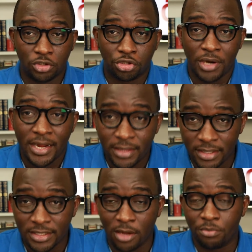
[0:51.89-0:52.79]
try
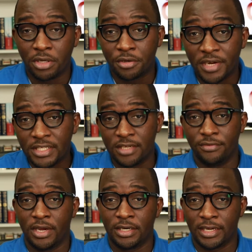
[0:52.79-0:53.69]
things out, be
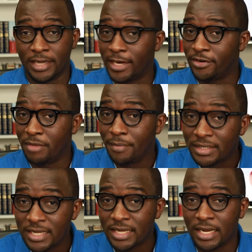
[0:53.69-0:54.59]
creative, and I remember
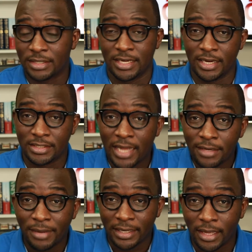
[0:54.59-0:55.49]
saying that, and I
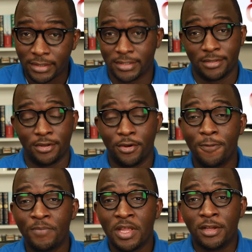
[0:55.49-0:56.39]
stand by that, you know.